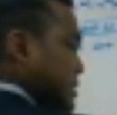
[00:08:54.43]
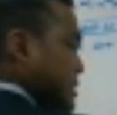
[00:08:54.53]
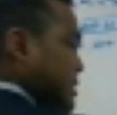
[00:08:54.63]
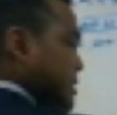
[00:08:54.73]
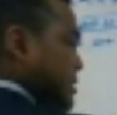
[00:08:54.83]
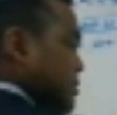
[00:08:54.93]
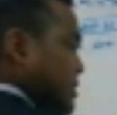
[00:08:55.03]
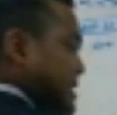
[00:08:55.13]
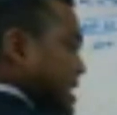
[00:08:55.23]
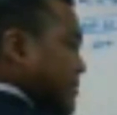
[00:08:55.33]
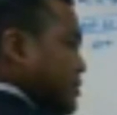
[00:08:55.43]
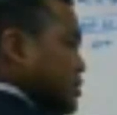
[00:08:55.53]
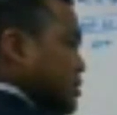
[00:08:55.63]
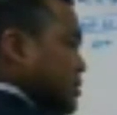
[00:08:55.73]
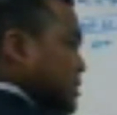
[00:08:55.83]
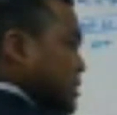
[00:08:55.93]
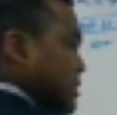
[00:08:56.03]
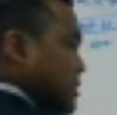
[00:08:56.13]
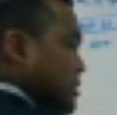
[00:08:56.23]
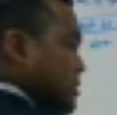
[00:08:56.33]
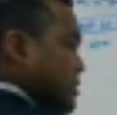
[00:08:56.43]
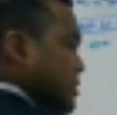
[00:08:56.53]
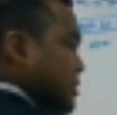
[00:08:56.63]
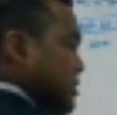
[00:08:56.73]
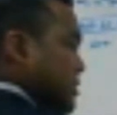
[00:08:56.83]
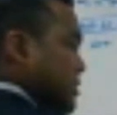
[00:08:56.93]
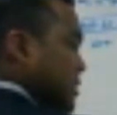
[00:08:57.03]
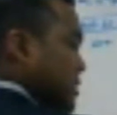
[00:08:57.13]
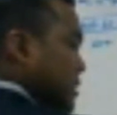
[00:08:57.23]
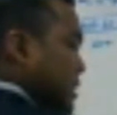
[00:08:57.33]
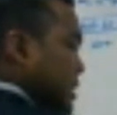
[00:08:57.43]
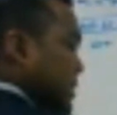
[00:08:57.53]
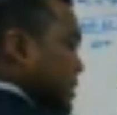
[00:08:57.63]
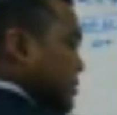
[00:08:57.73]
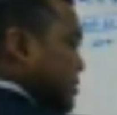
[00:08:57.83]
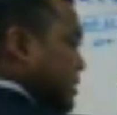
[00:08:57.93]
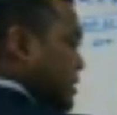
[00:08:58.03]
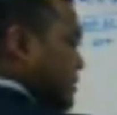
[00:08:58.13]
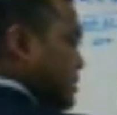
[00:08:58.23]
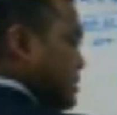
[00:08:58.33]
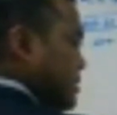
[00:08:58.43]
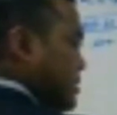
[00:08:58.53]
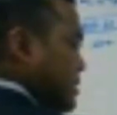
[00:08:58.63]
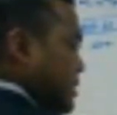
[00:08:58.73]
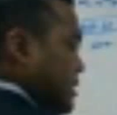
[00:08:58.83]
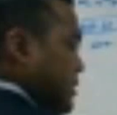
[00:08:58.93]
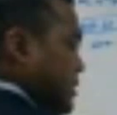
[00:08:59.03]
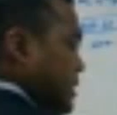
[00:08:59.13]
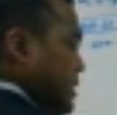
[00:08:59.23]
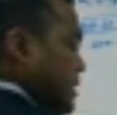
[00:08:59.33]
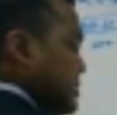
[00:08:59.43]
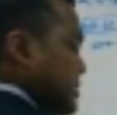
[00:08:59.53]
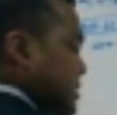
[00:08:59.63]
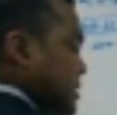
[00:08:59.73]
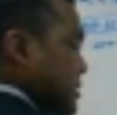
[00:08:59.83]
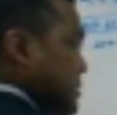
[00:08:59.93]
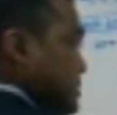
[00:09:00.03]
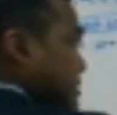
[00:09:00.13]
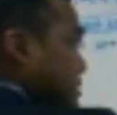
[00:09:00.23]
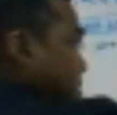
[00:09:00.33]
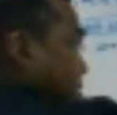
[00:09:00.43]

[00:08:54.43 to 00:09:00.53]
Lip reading: 6 sales. What's the average order with Cutco? About 300. So you're talking already $1,000.